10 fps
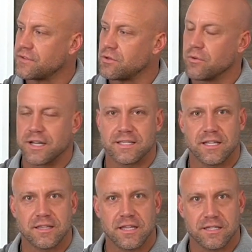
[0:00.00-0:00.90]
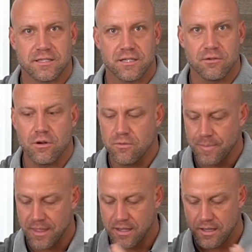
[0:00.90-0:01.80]
So we're going to set that to 0.
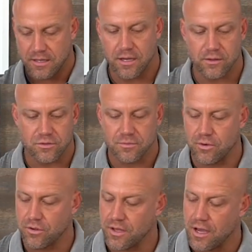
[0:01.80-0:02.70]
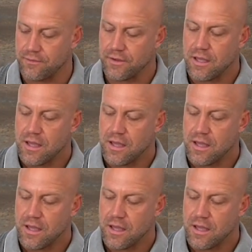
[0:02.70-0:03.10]
Now those are both off.